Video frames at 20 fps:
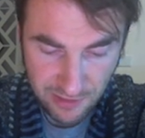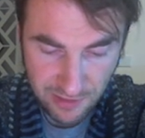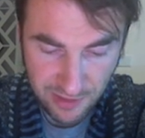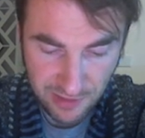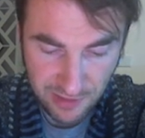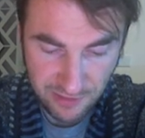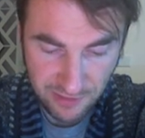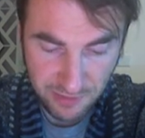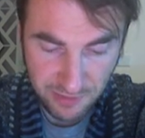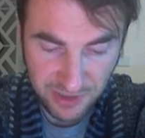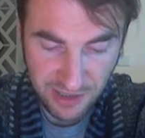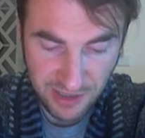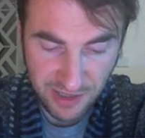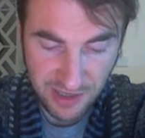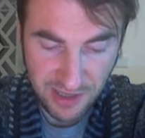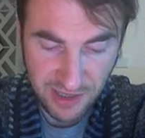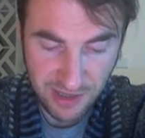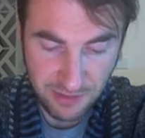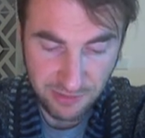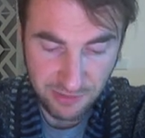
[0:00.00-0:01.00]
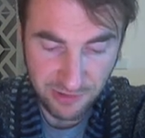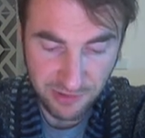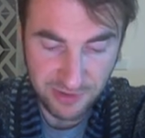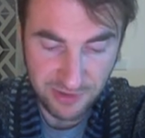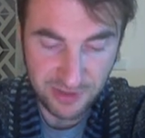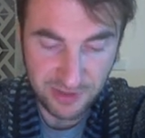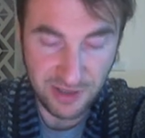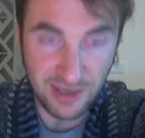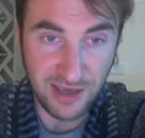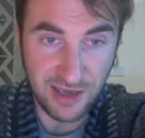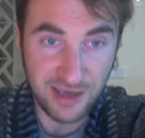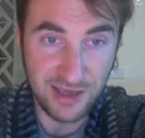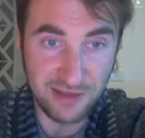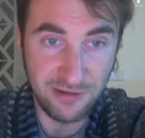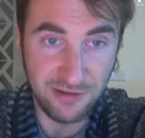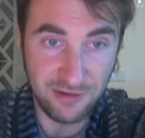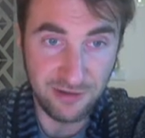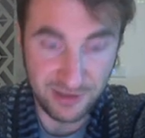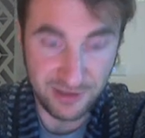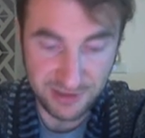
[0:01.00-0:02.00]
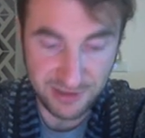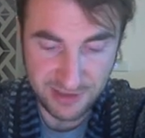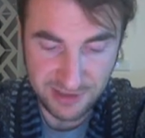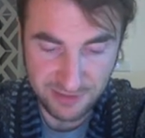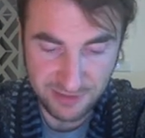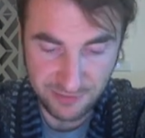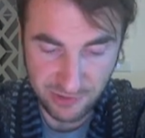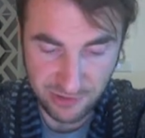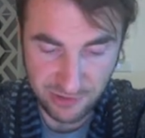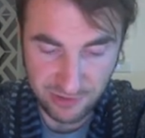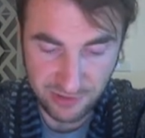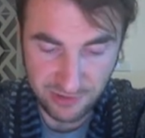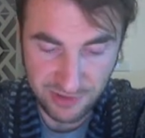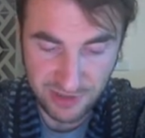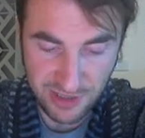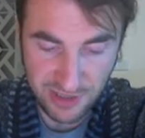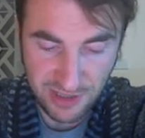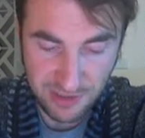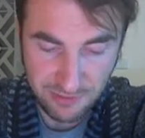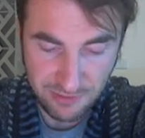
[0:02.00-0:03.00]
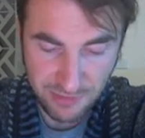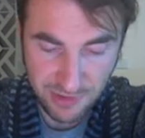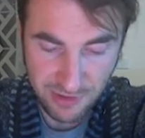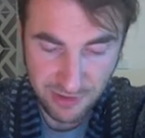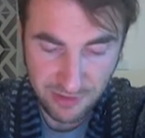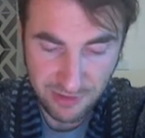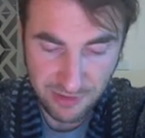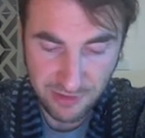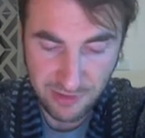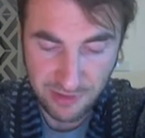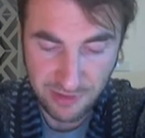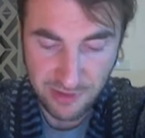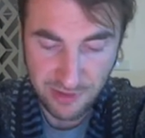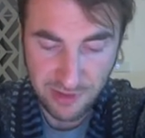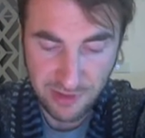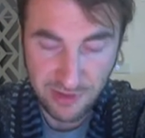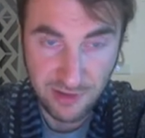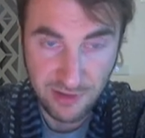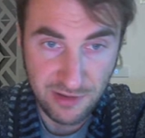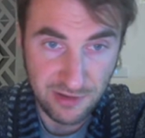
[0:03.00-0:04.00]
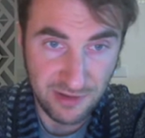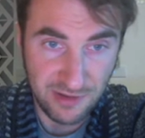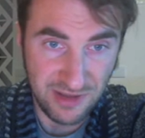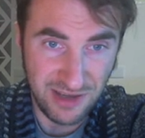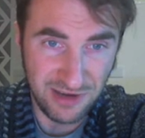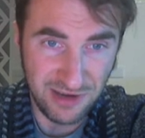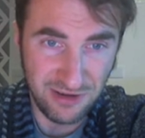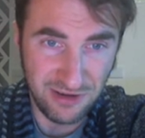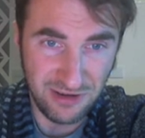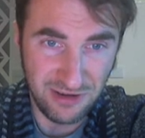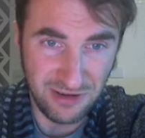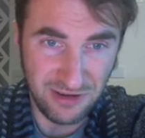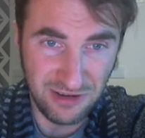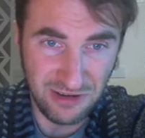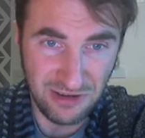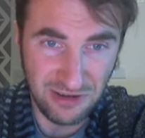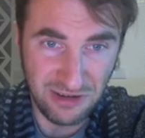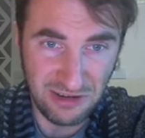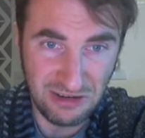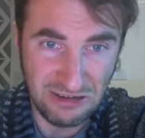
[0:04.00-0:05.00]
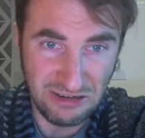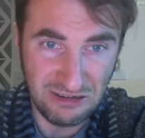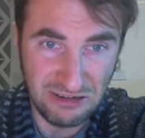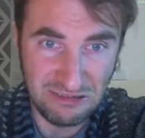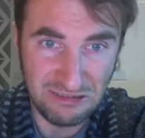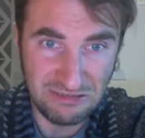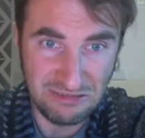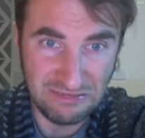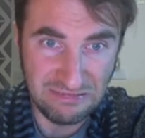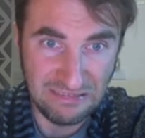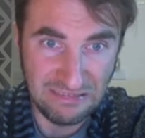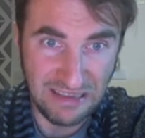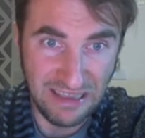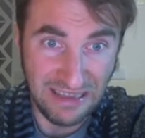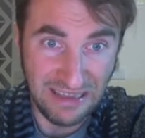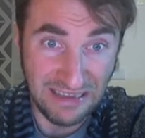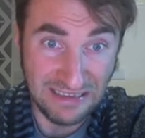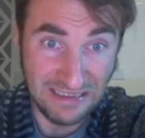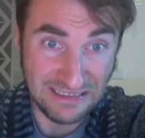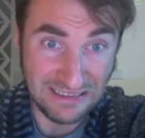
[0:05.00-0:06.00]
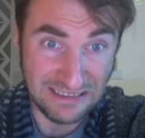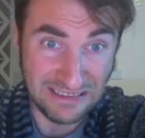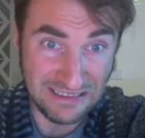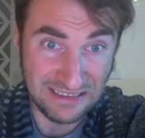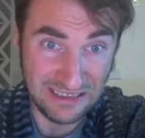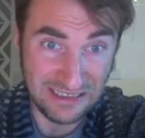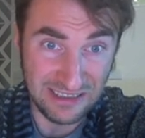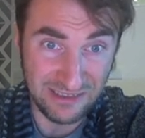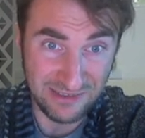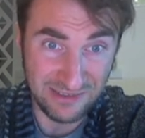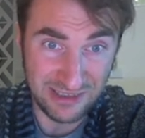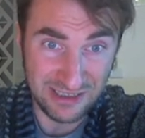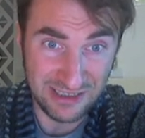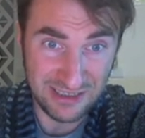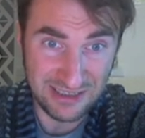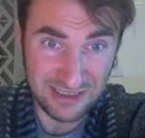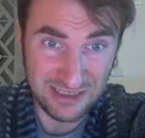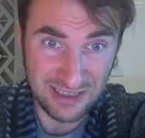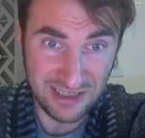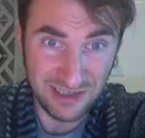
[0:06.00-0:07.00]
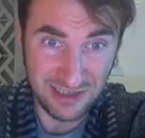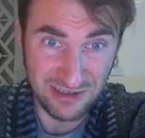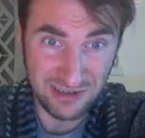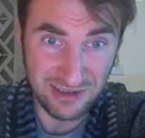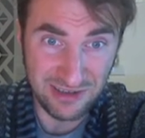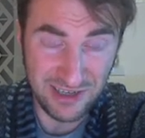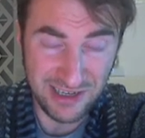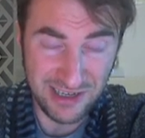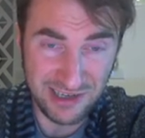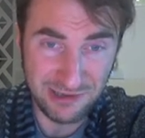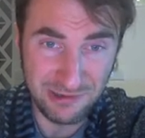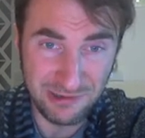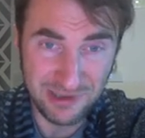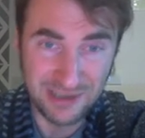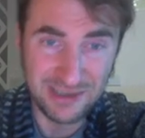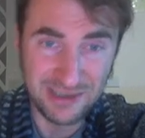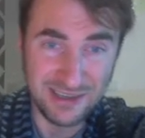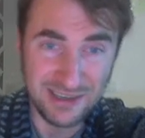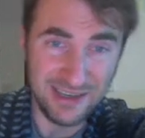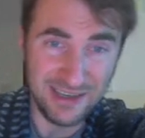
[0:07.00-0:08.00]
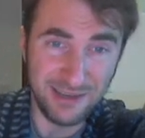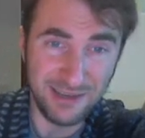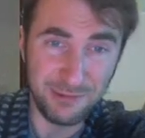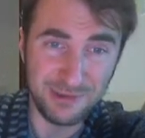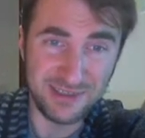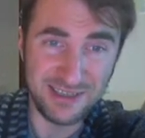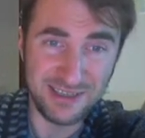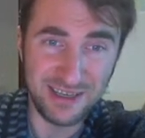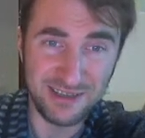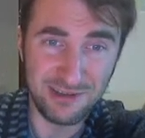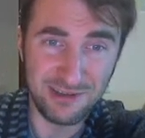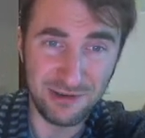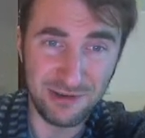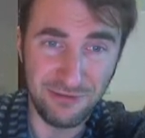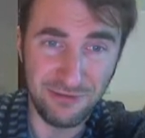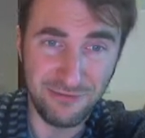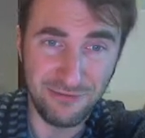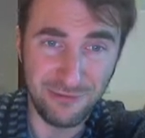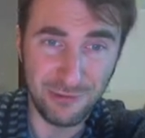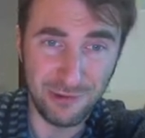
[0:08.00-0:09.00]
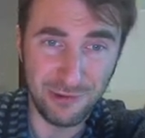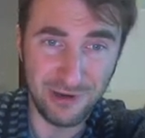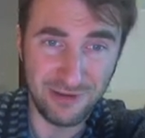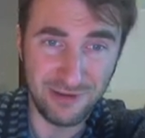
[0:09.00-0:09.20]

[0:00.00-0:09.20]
I've been able to gather a small team. There are X of us here now. I will say there are 4